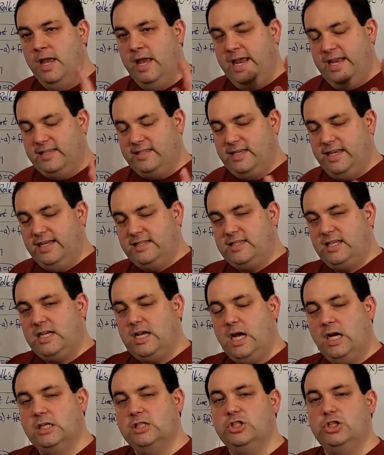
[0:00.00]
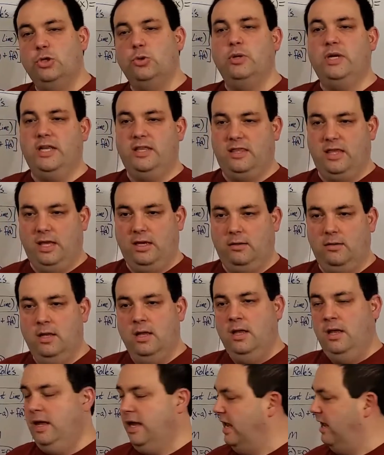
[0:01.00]
It's a continuity thing.
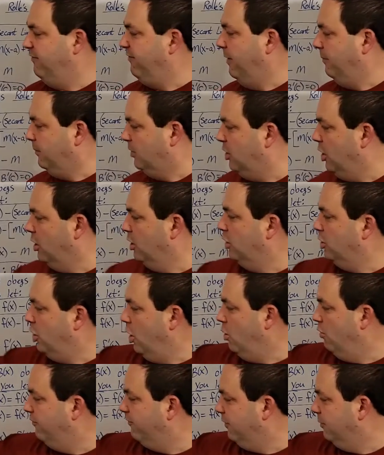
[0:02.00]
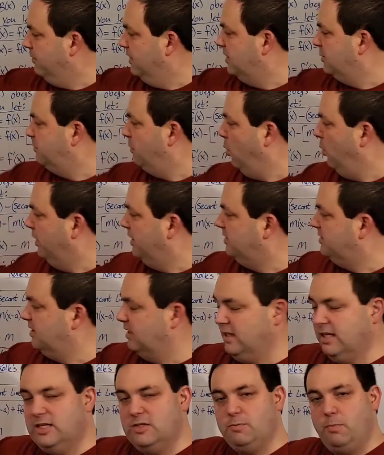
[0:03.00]
If I'm going to go from this point
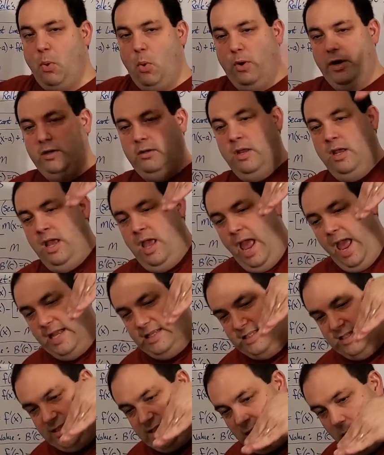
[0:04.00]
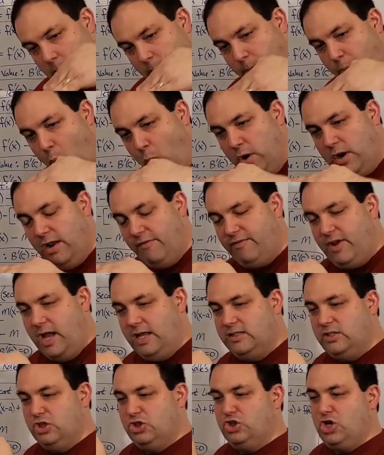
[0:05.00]
to this point, at some point I've
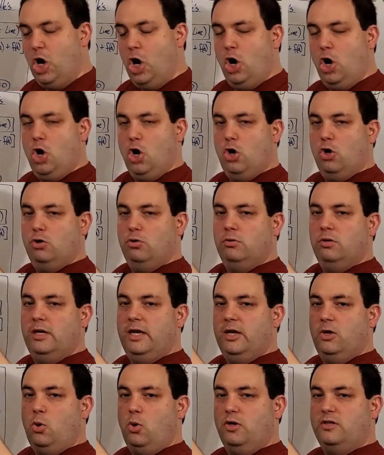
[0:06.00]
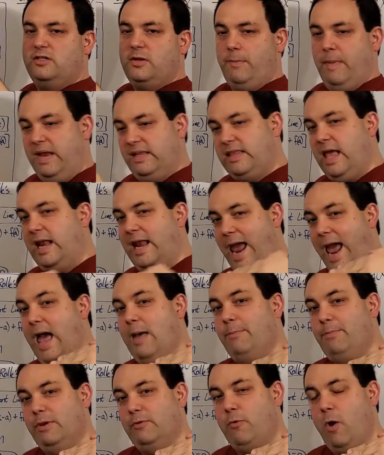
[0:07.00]
got to turn in order to make that
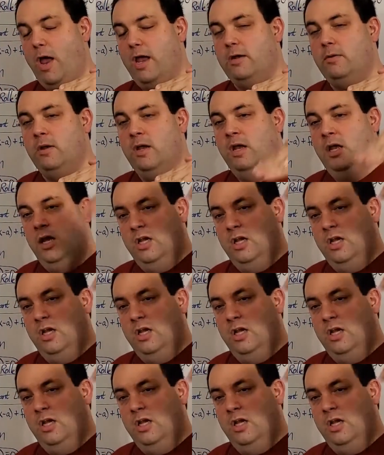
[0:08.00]
happen, right?